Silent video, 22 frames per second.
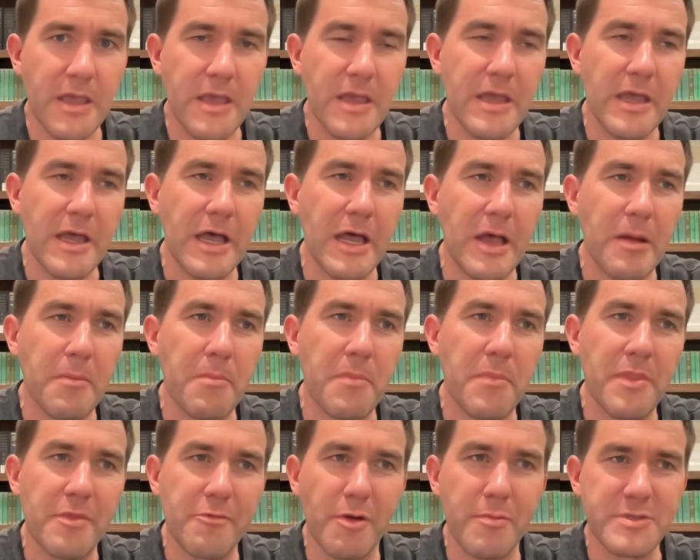The
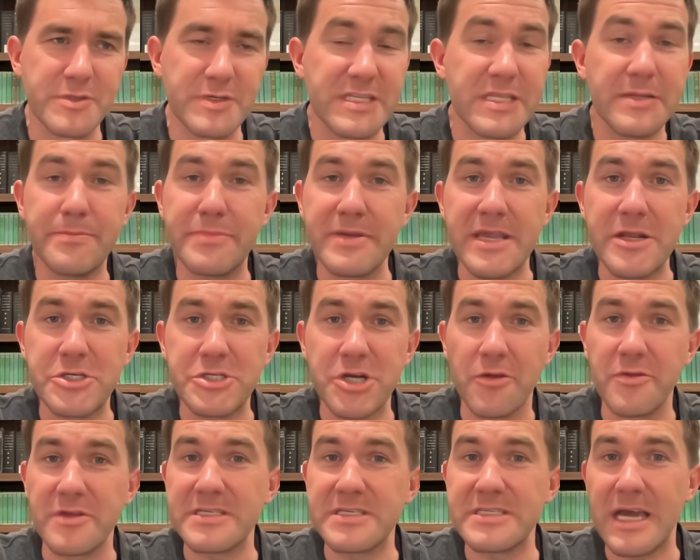Romans went to the beach
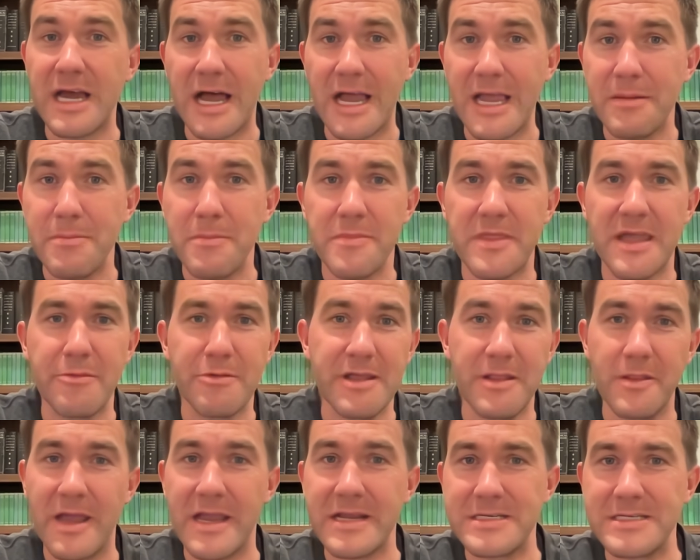all the time. They really
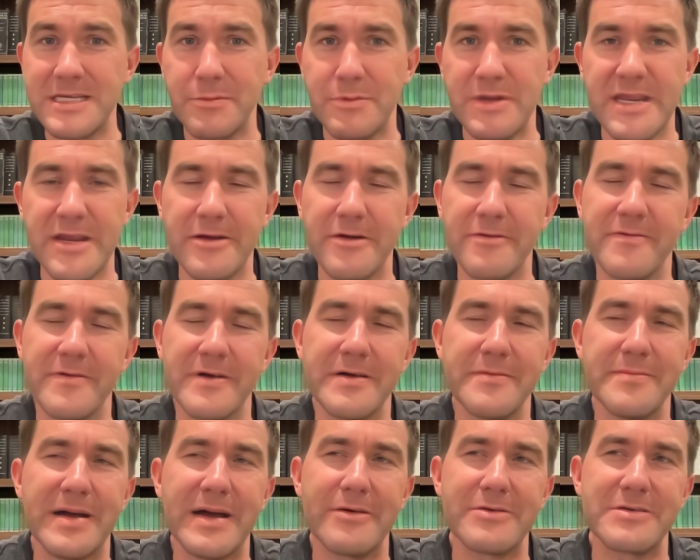liked it. We hear
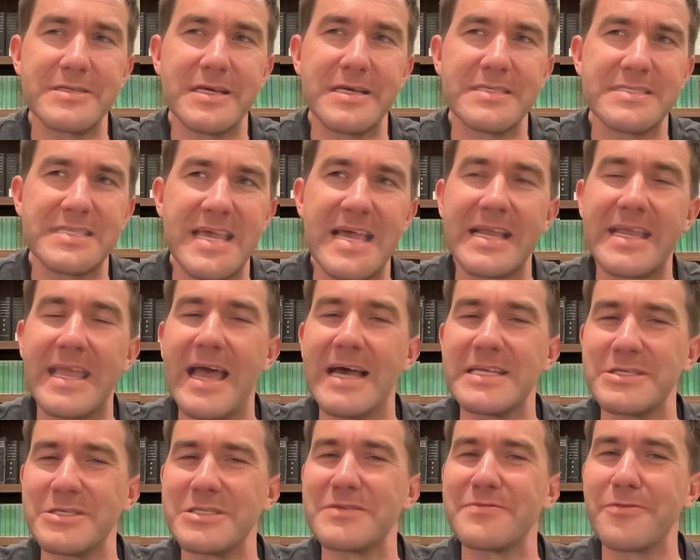about
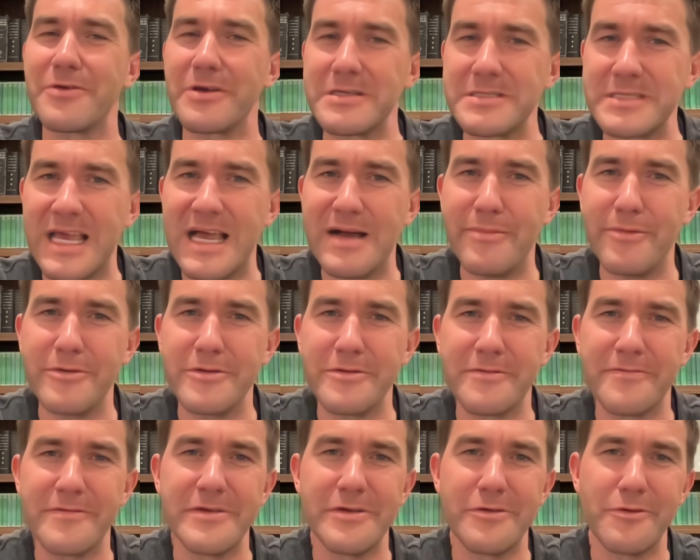sandcastles, for example, in a
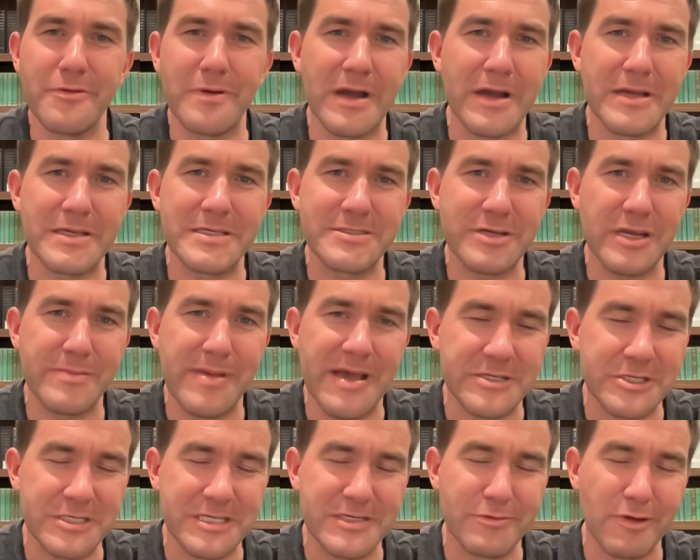few straight
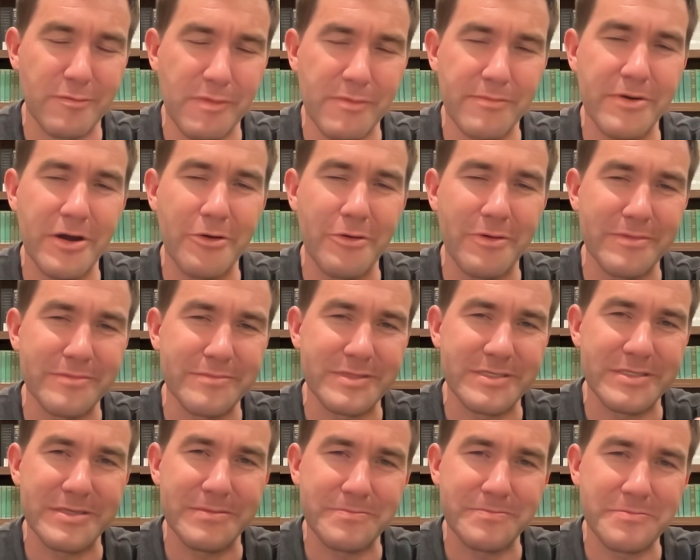passages in Roman
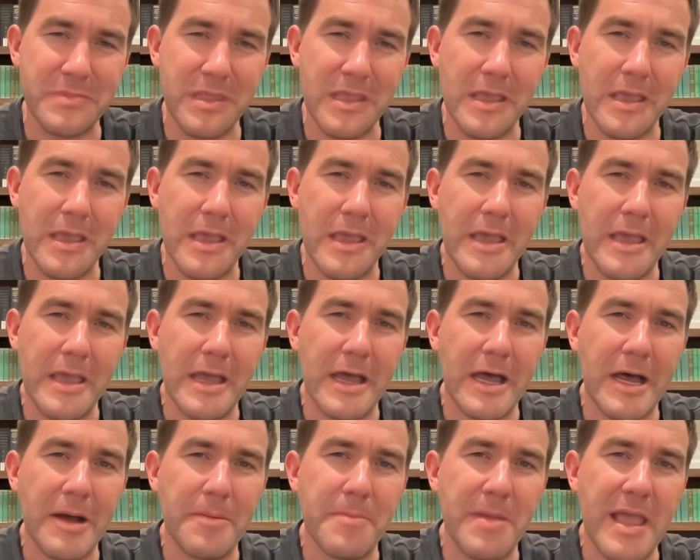poems.
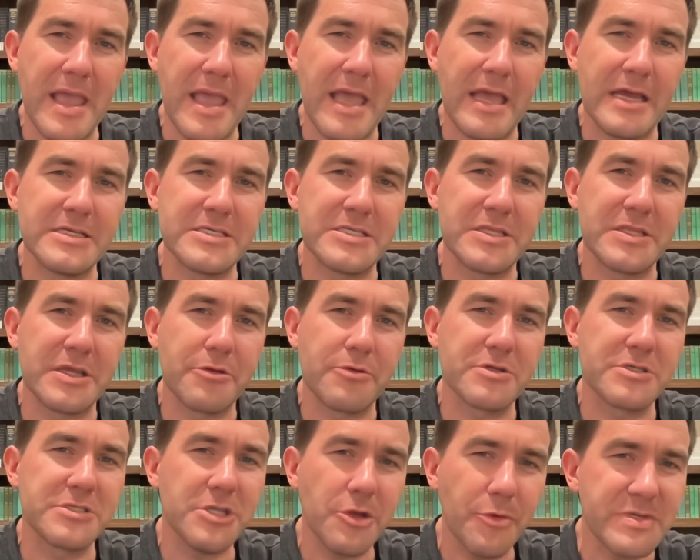And there
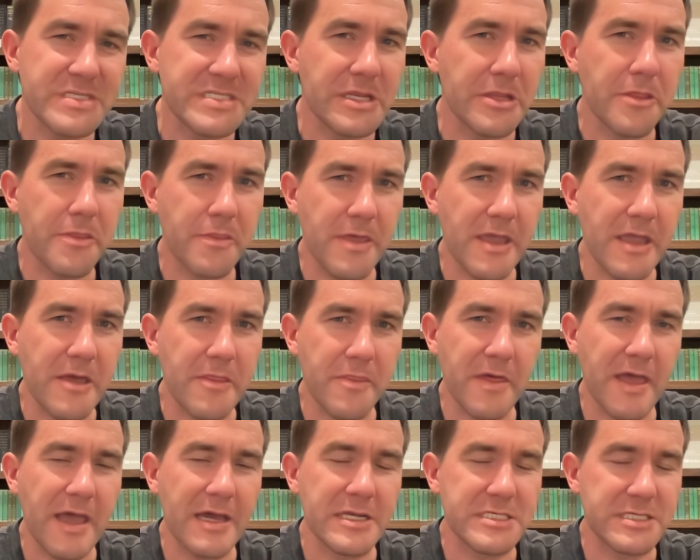is no reason to think
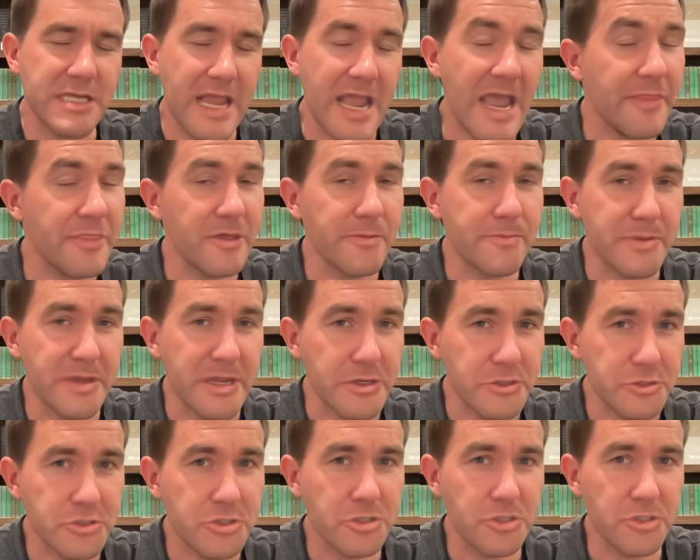that at the
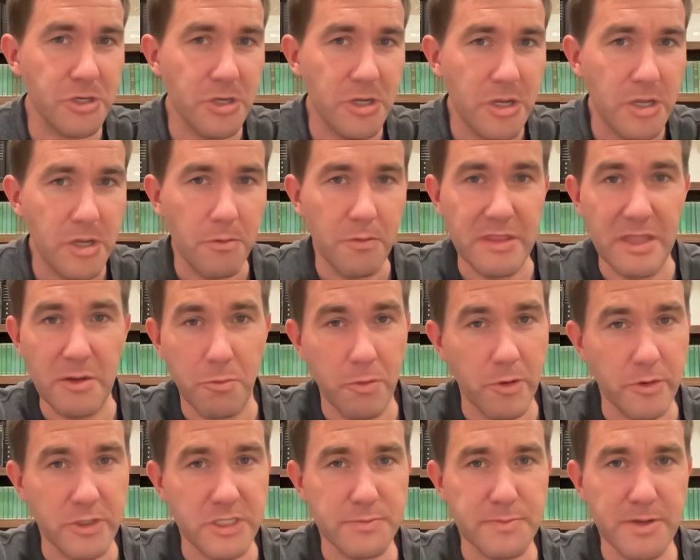beach, when they
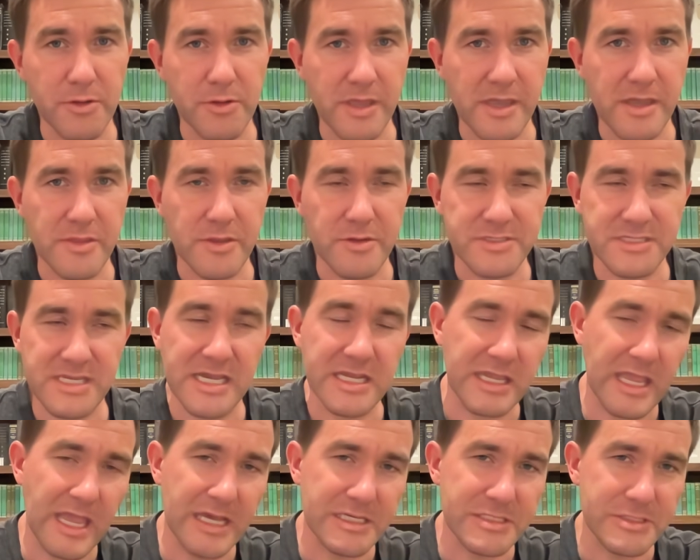weren't building those
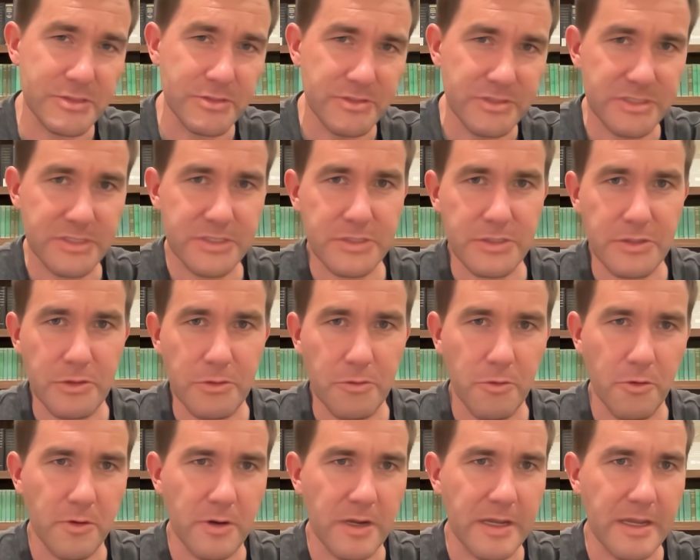sandcastles
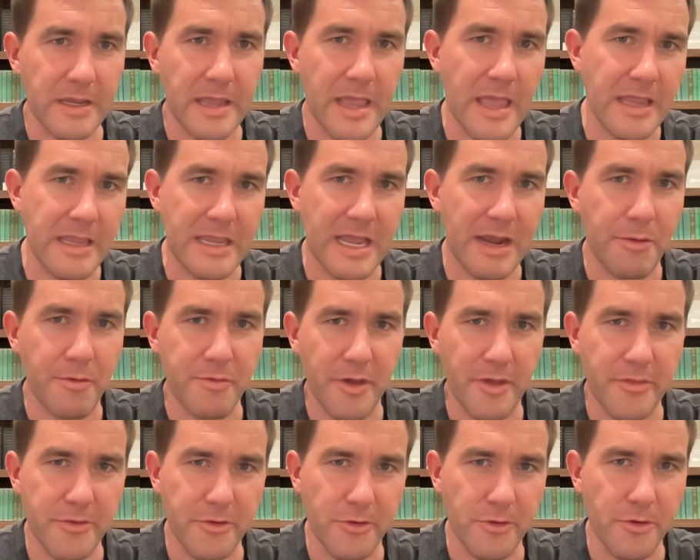or hanging out with
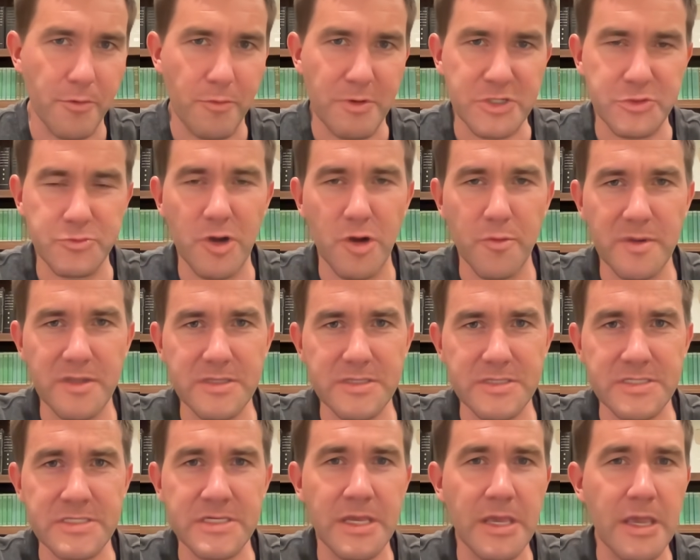other rich
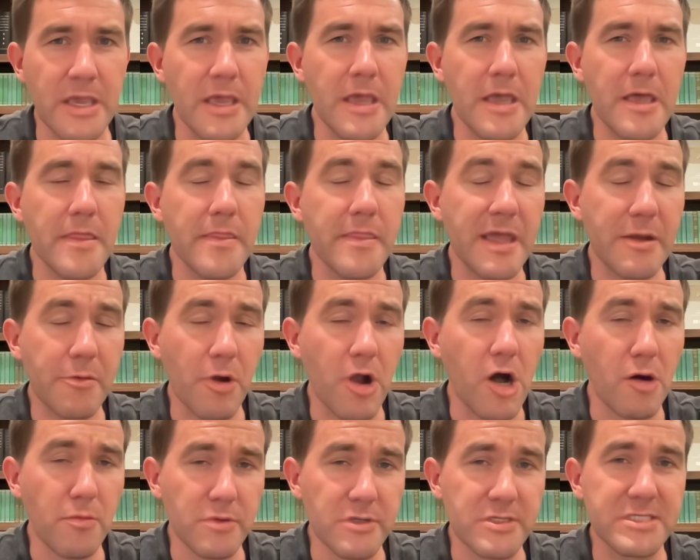Romans, they were
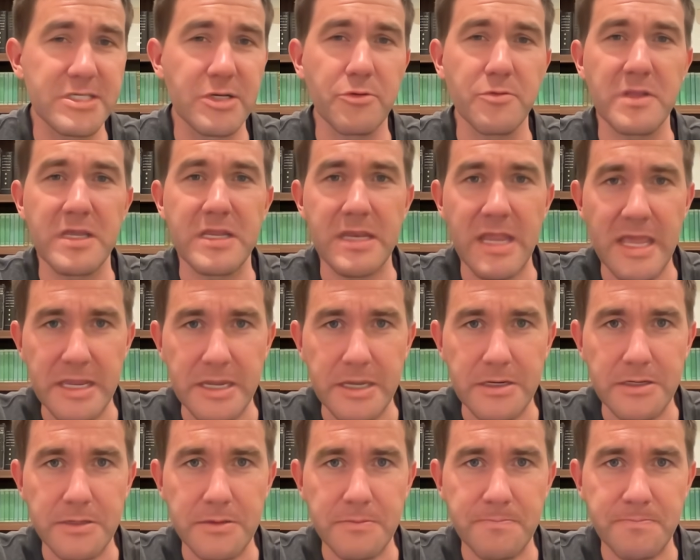almost certainly
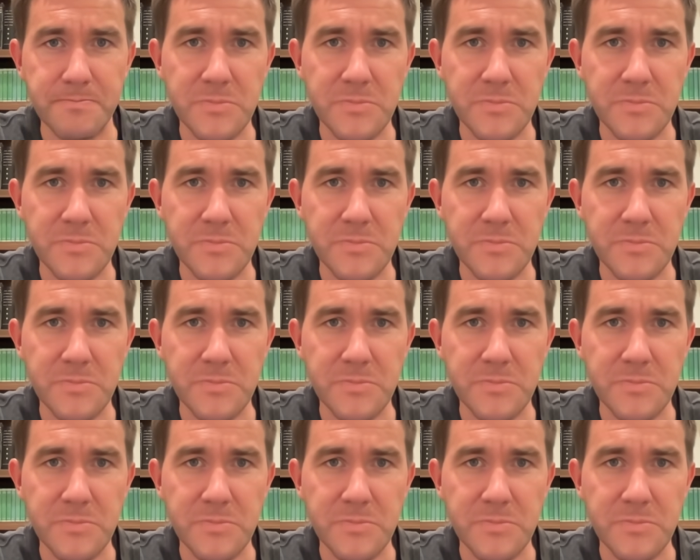naked.